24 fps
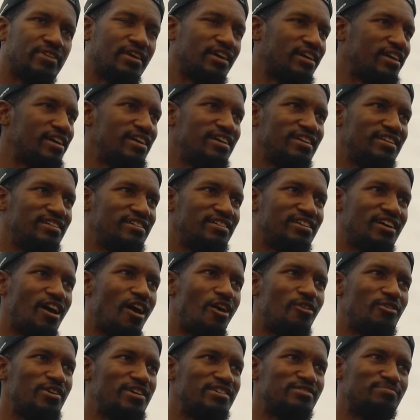Again,
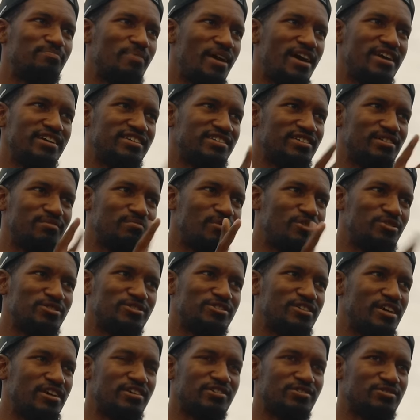always bikes and
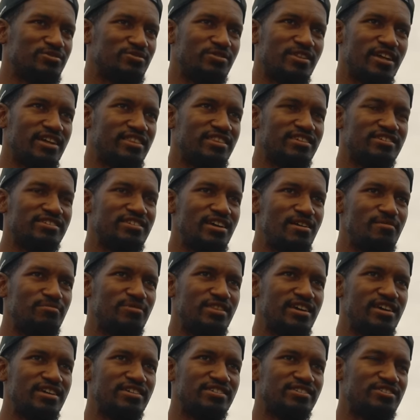motorcycles were like the same
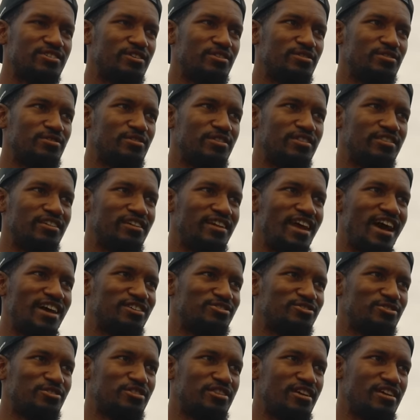thing. So the
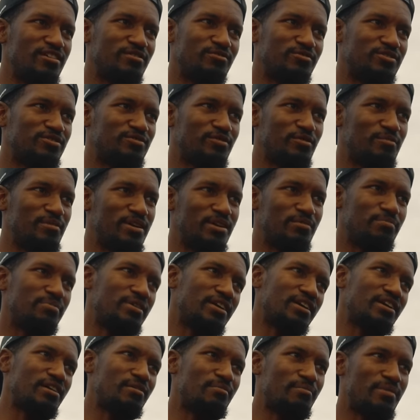natural thing was for me to
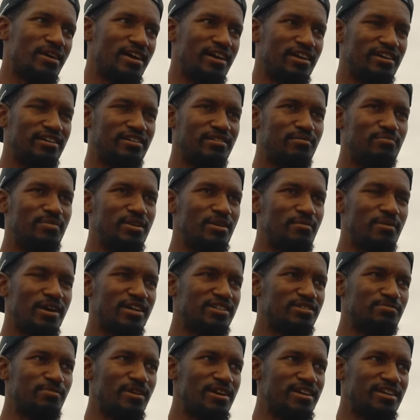pick up my B M
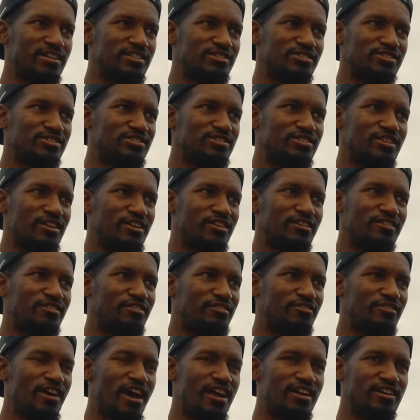X bike and just start
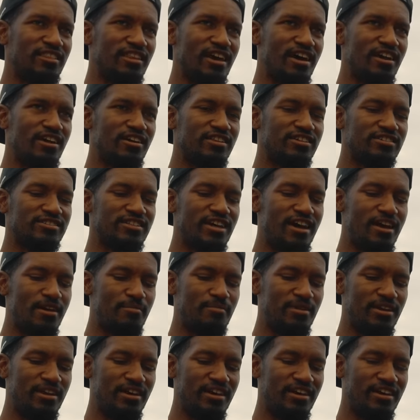riding that all the
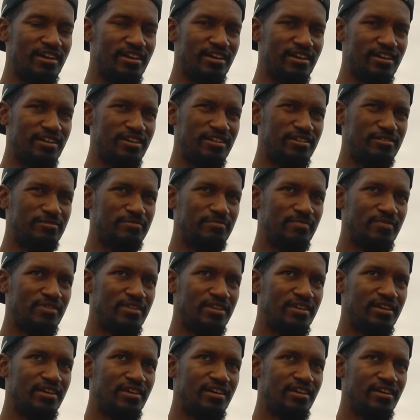time. And uh,
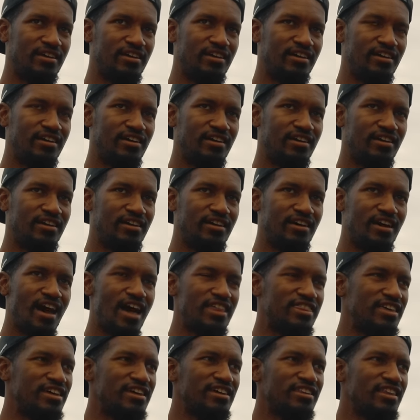I
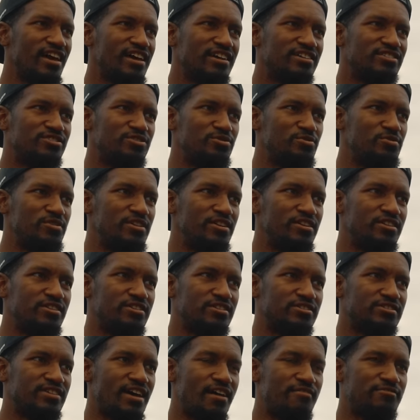think in like two
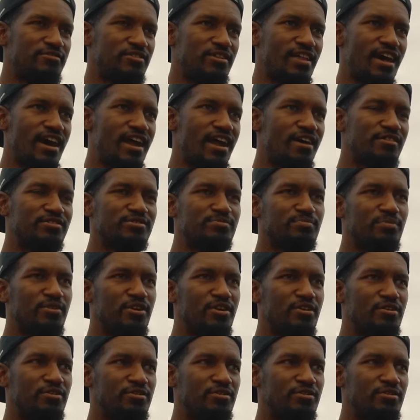years after that, I was pro.